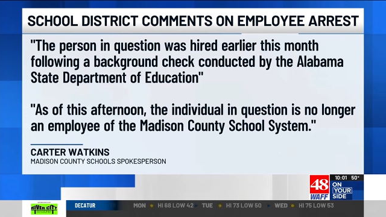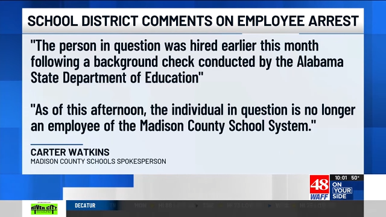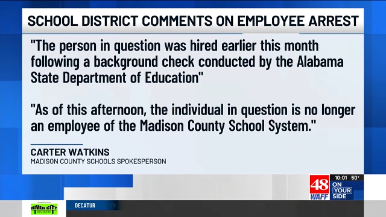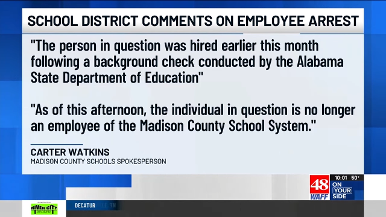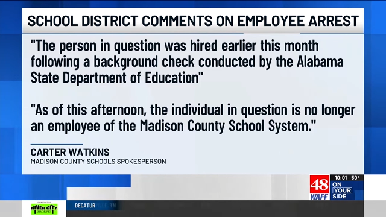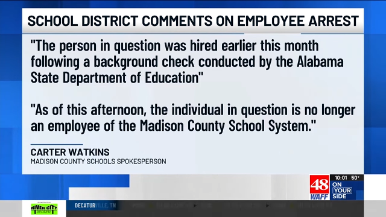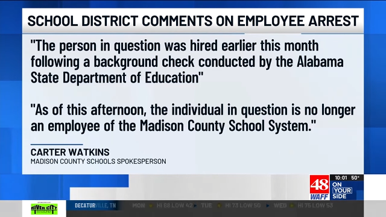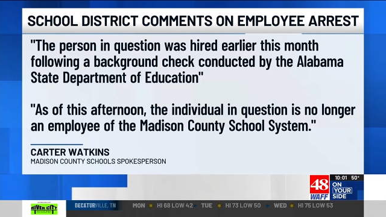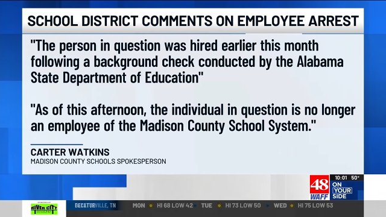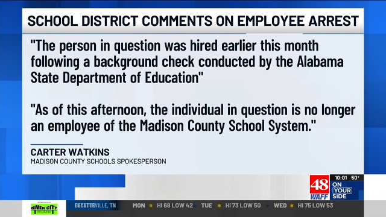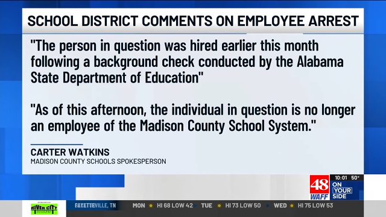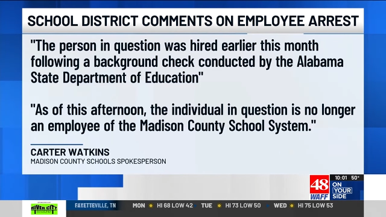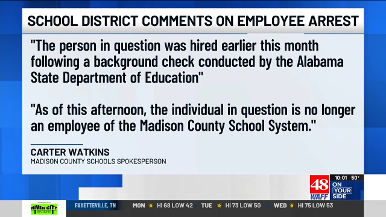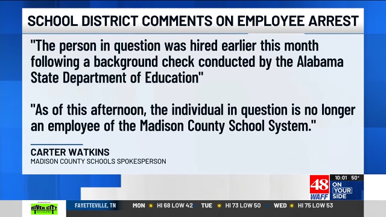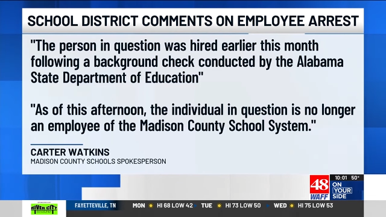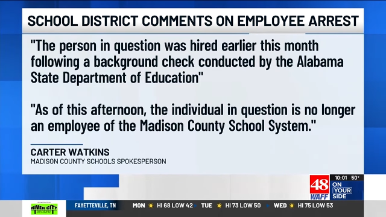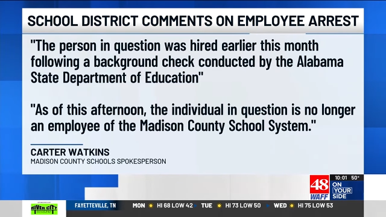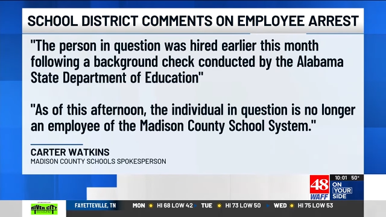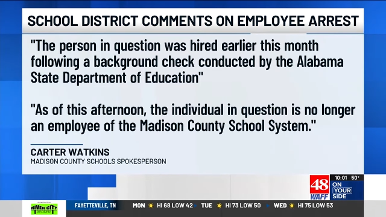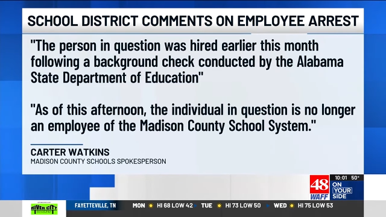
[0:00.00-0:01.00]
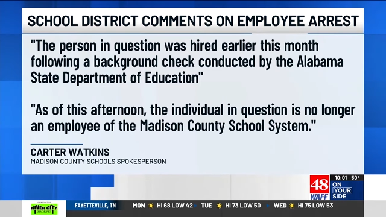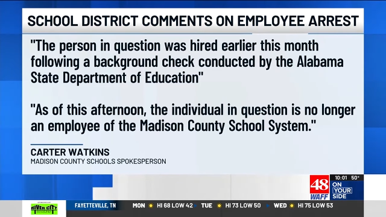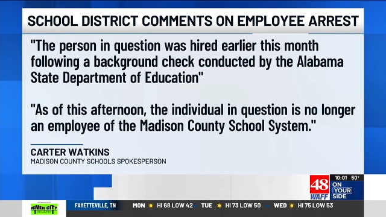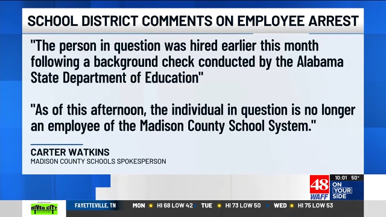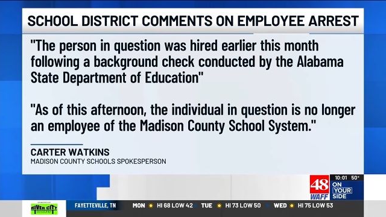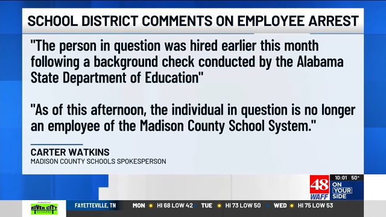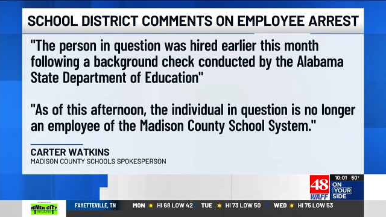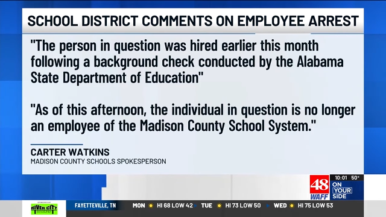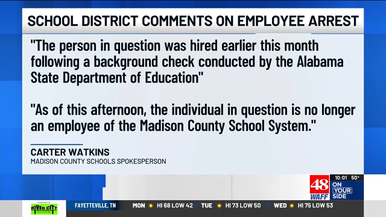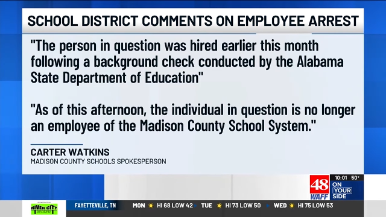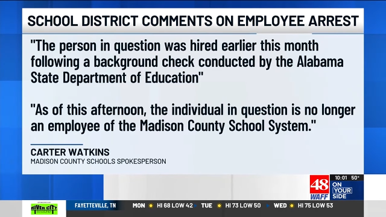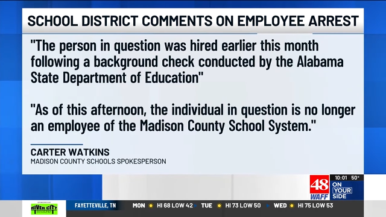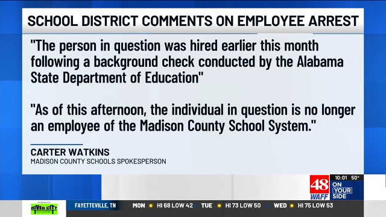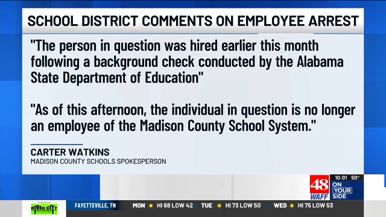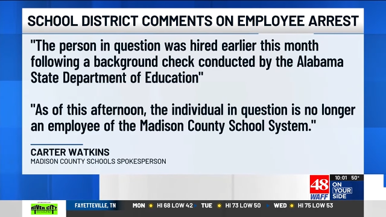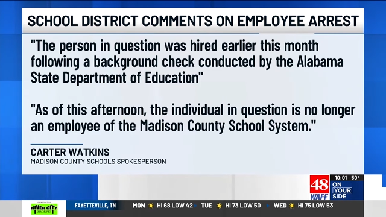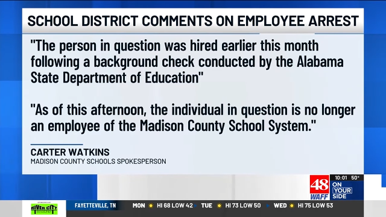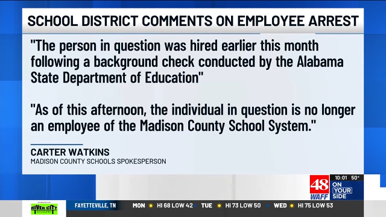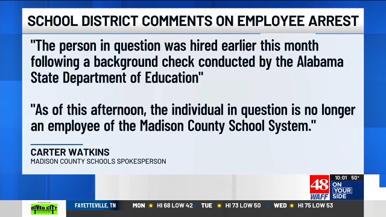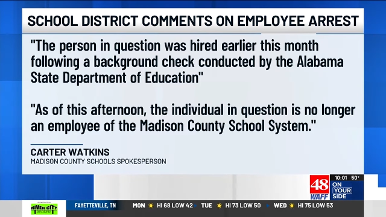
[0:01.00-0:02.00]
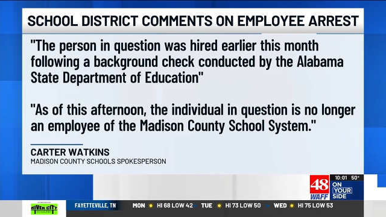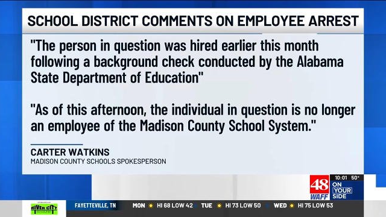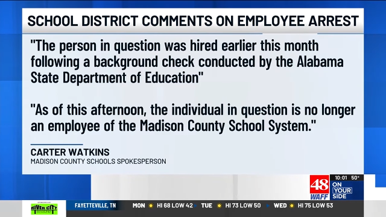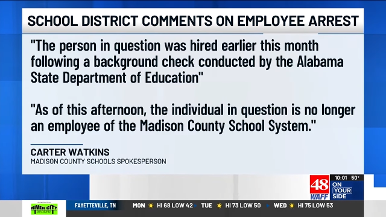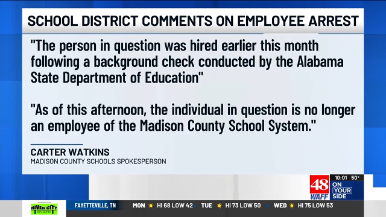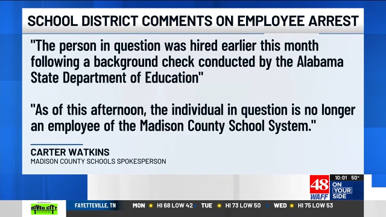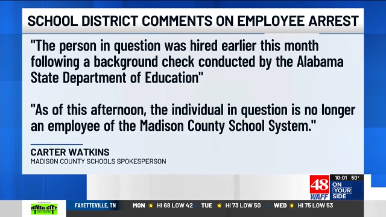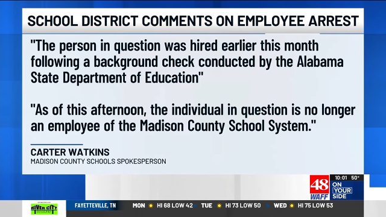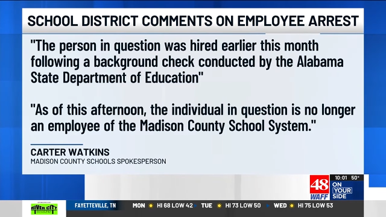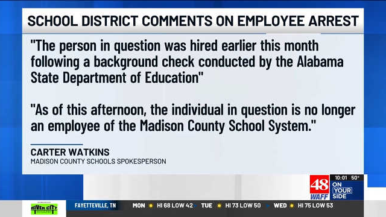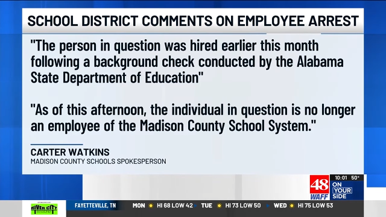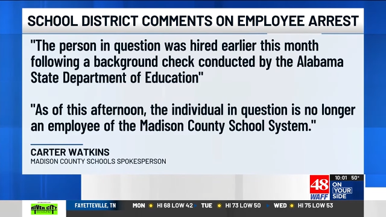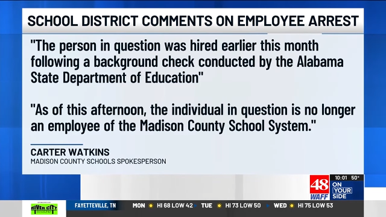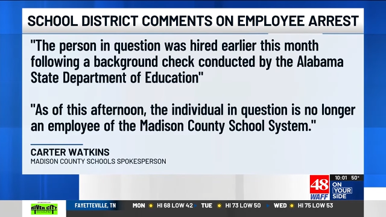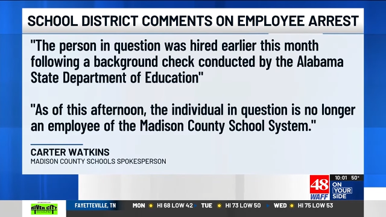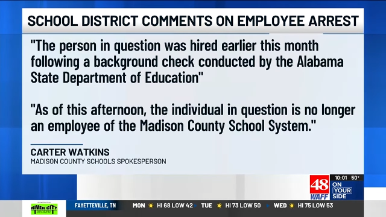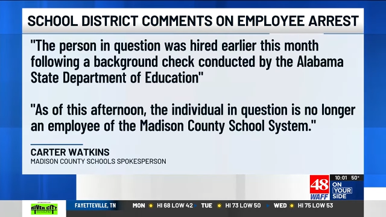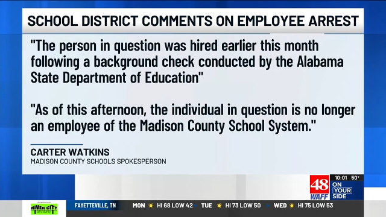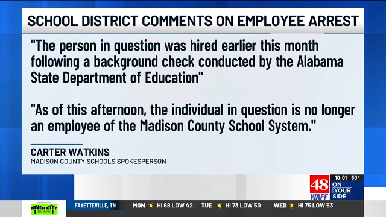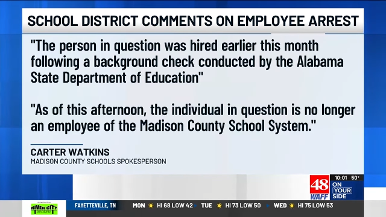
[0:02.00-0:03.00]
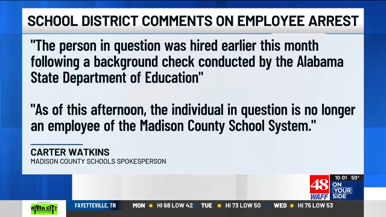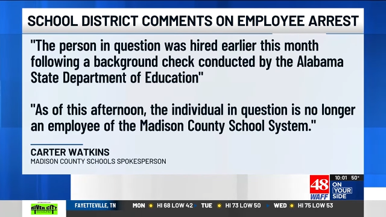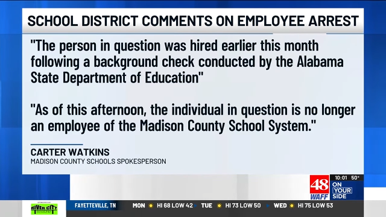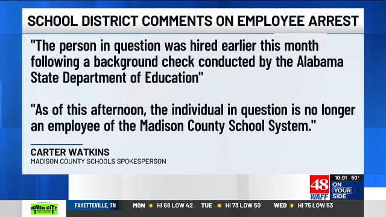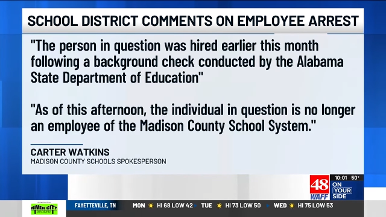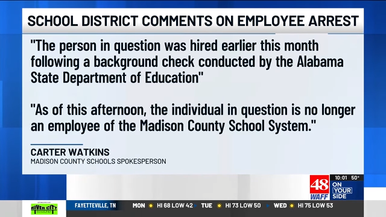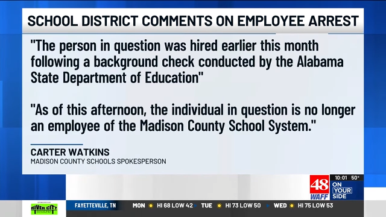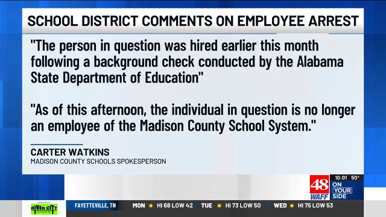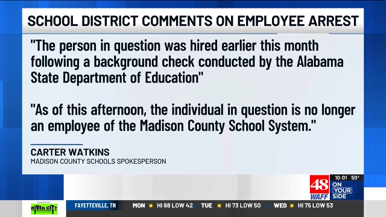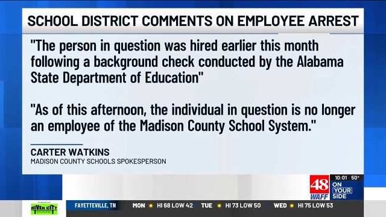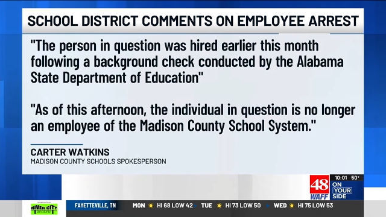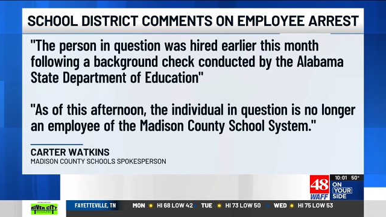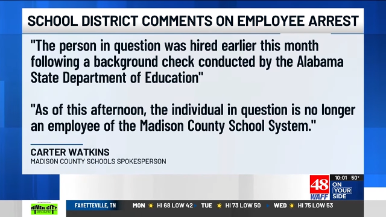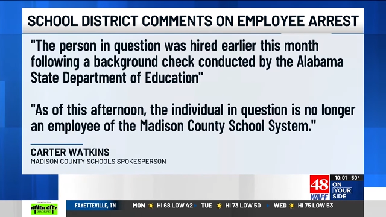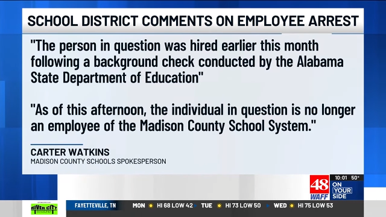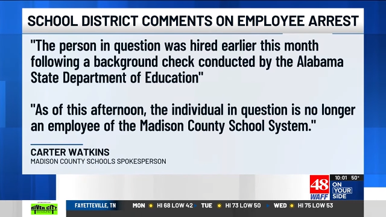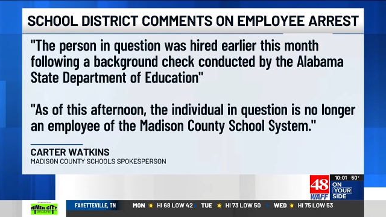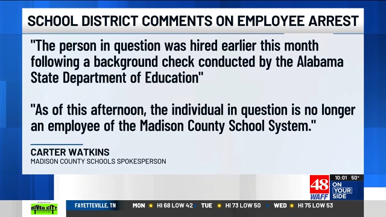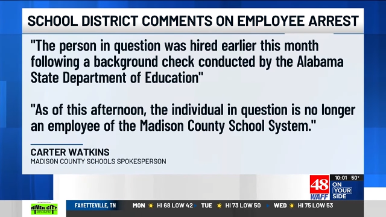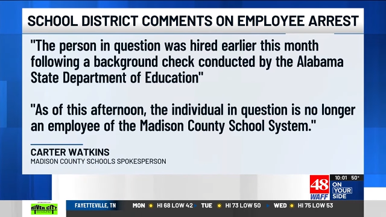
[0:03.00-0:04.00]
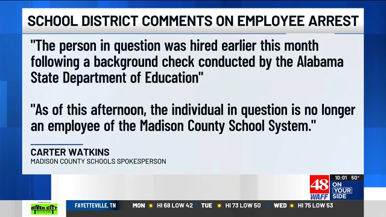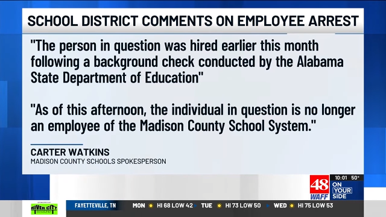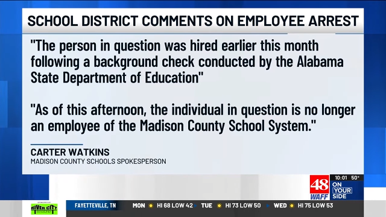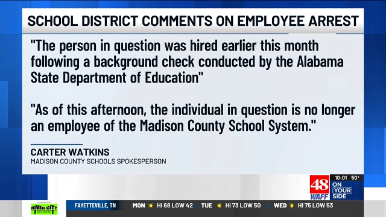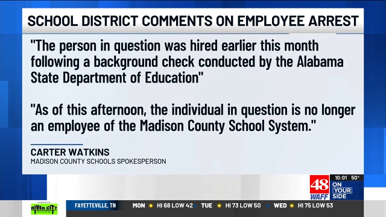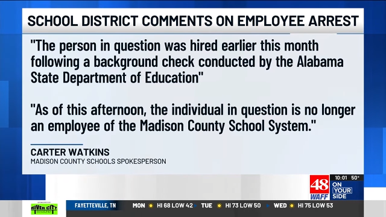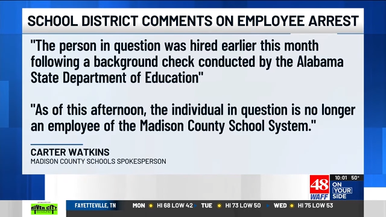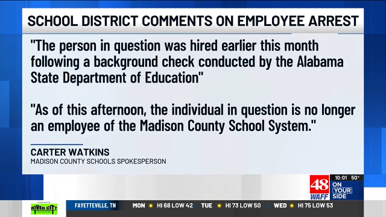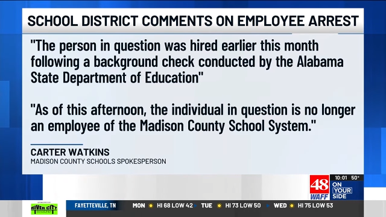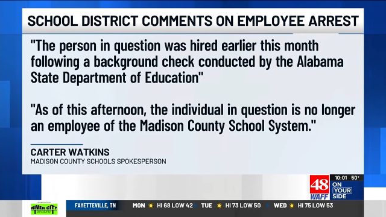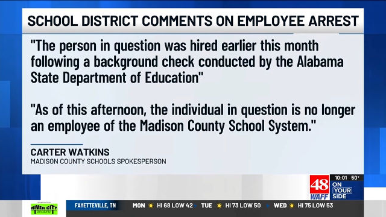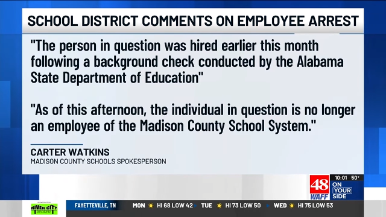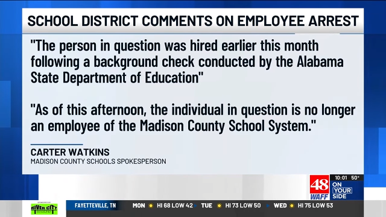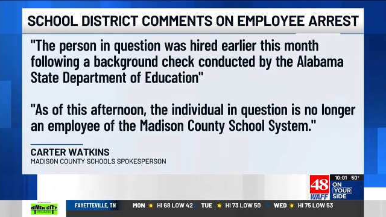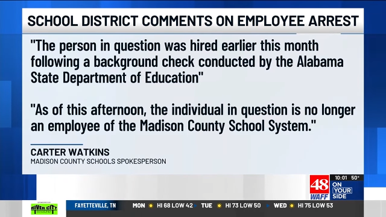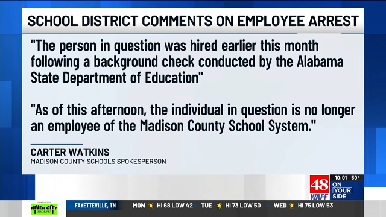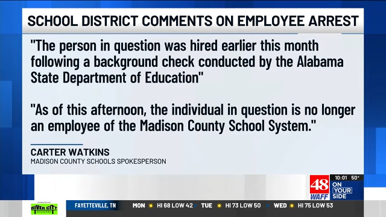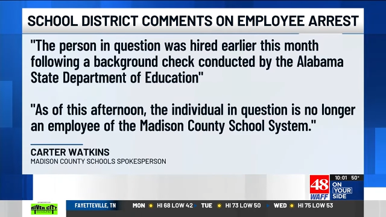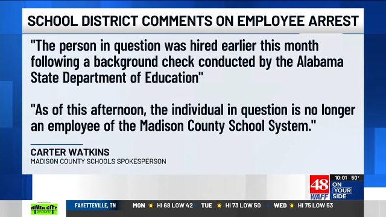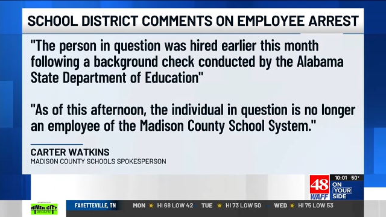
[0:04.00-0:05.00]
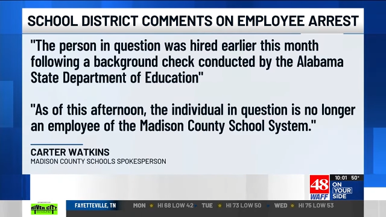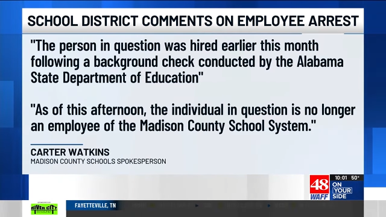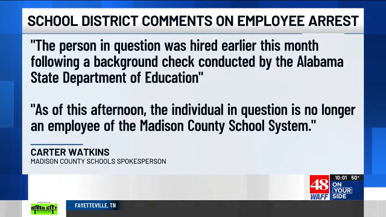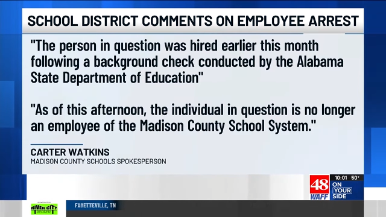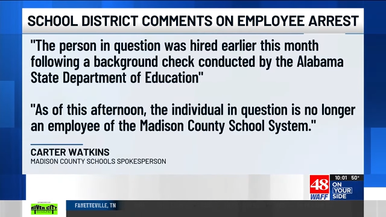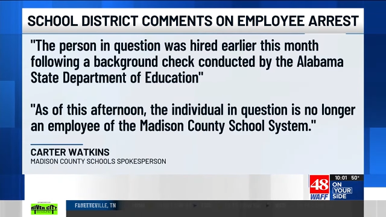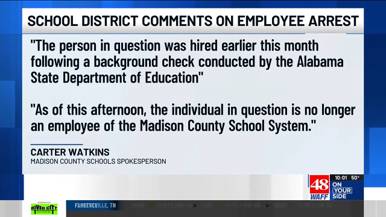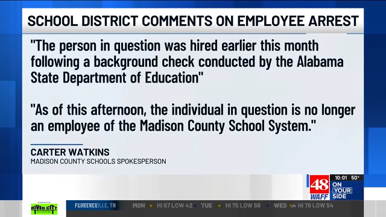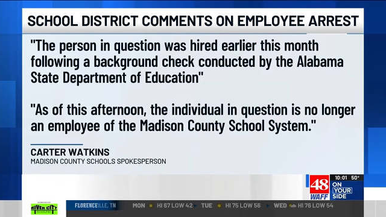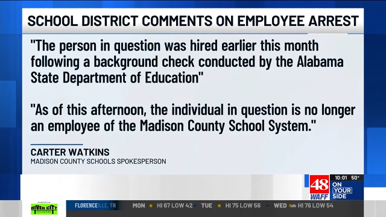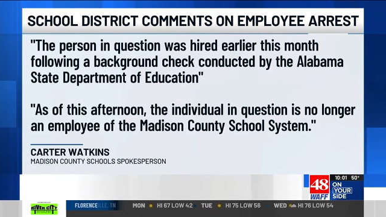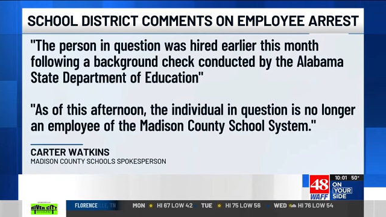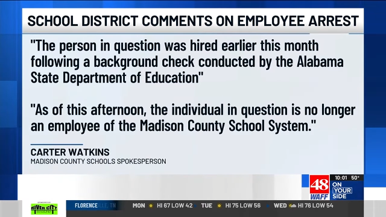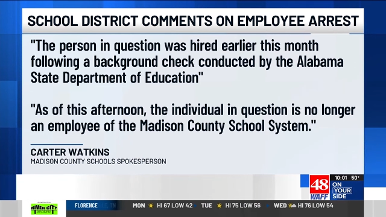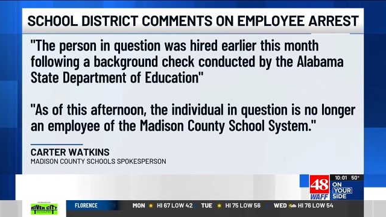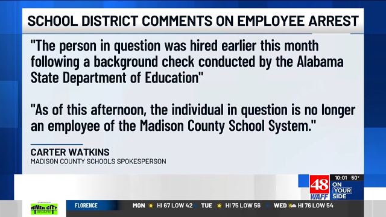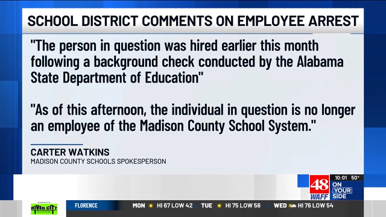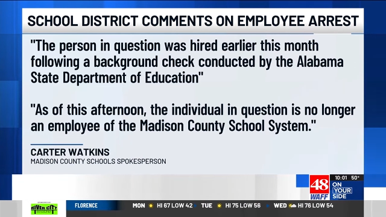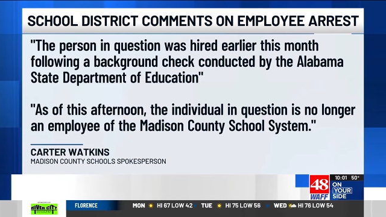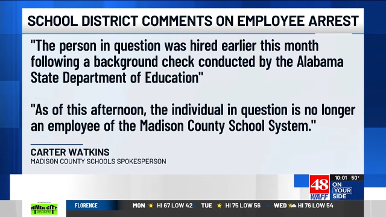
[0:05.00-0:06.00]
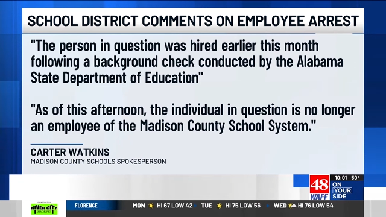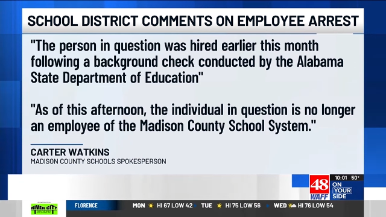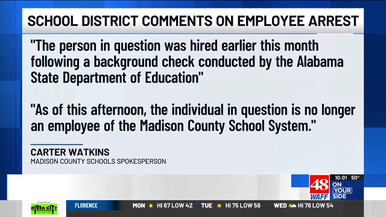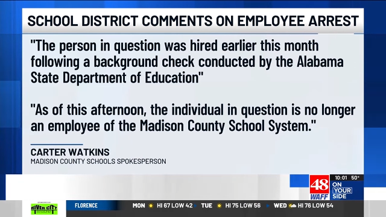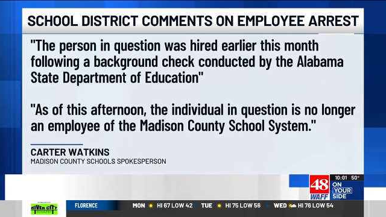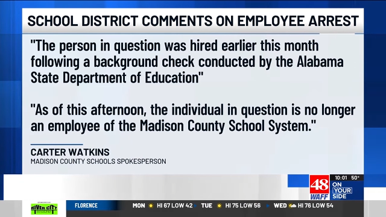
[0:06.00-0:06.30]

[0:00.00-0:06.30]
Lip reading: [unreadable: no face in view]